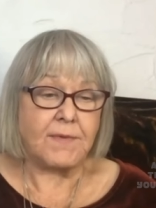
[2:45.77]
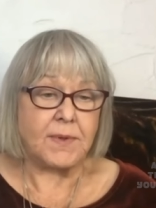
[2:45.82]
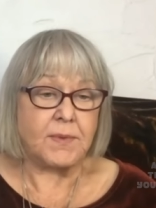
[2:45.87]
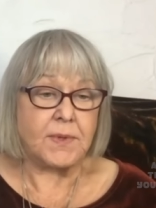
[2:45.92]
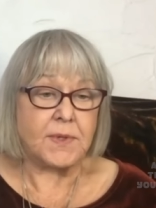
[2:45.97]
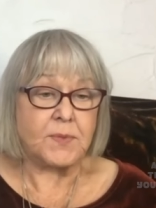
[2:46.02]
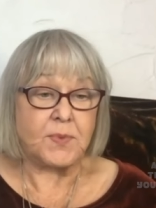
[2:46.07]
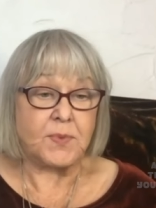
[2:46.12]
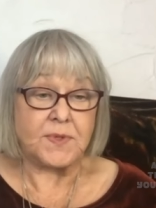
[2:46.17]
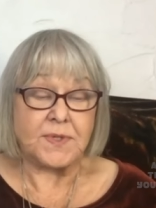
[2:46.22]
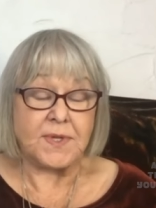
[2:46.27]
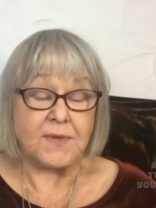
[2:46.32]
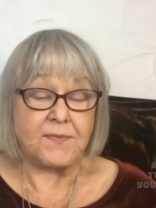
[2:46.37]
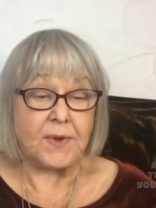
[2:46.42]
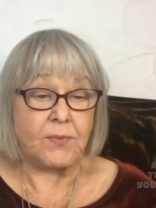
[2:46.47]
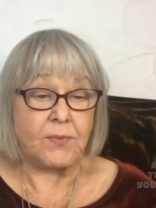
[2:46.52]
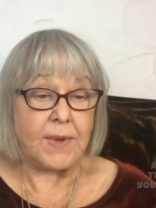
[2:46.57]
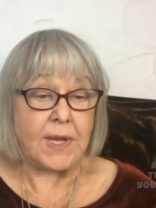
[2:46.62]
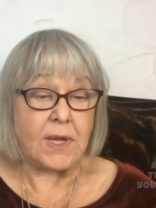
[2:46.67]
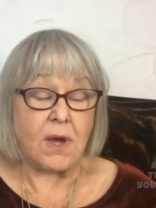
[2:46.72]
a
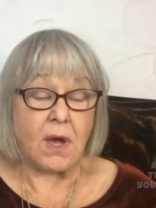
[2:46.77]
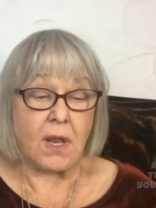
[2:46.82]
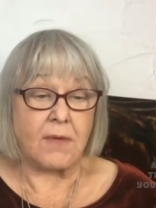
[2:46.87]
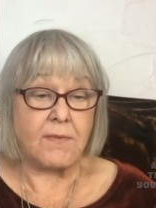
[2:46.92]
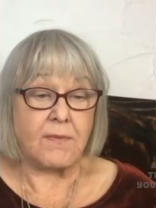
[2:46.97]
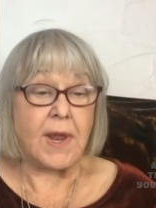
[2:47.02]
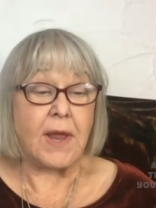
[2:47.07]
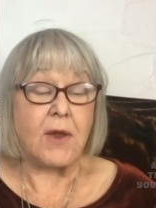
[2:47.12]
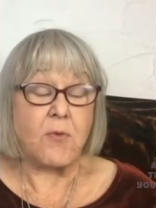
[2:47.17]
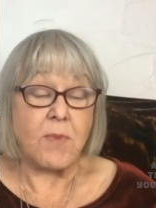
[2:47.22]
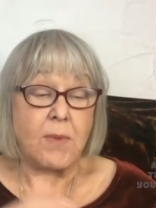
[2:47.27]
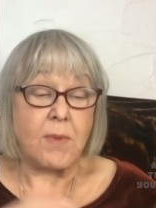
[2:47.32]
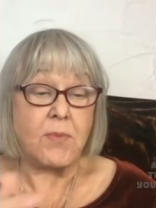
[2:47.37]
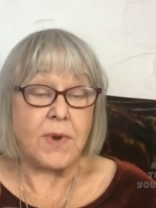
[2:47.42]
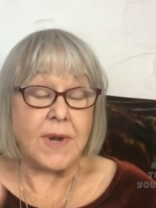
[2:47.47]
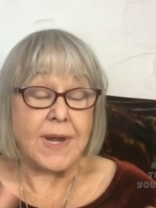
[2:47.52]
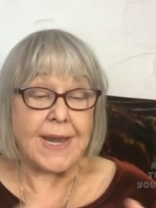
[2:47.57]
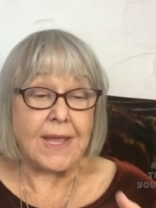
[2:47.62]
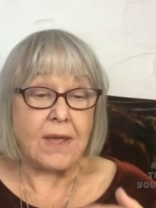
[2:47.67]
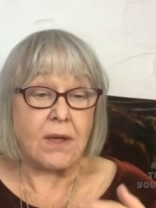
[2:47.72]
specific recall of it. I
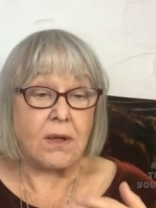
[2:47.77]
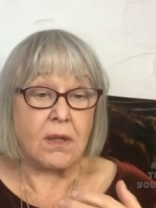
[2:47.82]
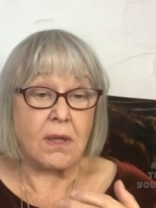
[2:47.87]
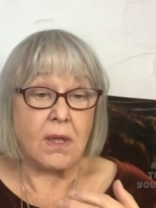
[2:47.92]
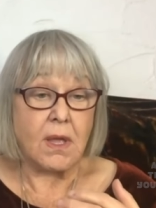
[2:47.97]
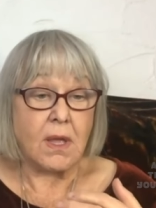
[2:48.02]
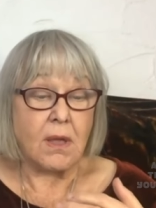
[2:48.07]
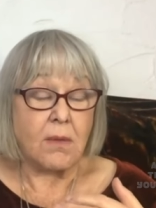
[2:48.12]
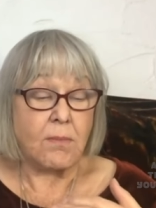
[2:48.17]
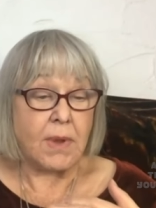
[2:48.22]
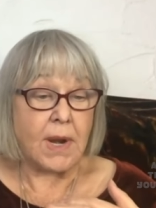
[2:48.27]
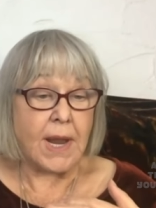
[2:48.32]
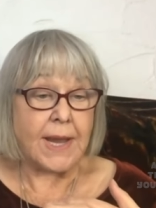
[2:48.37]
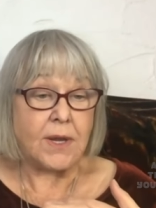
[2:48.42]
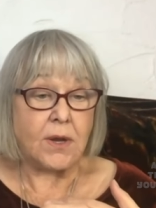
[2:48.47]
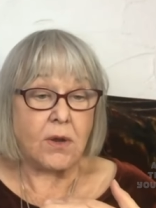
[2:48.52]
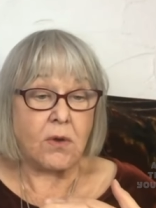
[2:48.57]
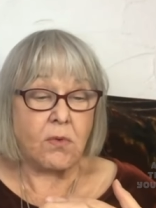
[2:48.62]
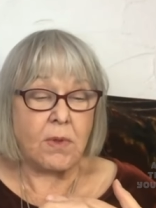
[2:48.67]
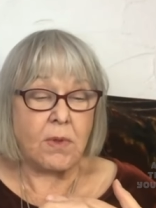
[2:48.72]
remember Neil, but I
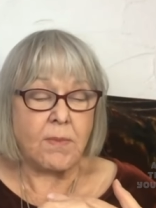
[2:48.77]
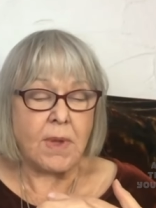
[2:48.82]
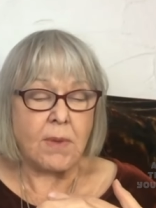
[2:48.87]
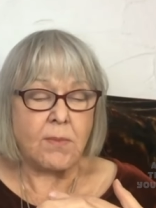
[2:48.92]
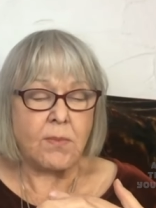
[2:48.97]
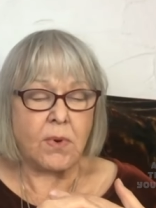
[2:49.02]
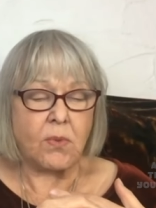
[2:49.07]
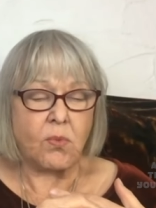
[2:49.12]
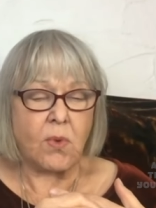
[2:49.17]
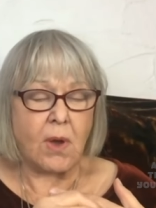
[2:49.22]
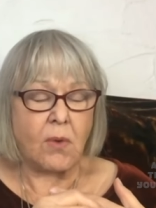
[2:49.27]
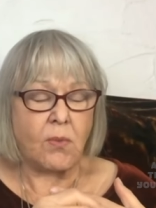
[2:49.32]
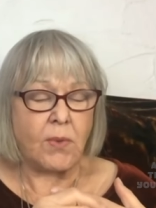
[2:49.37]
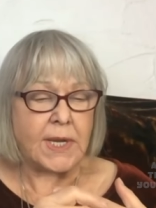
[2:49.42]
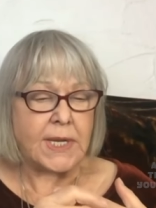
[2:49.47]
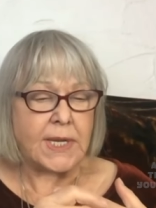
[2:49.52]
don't remember what we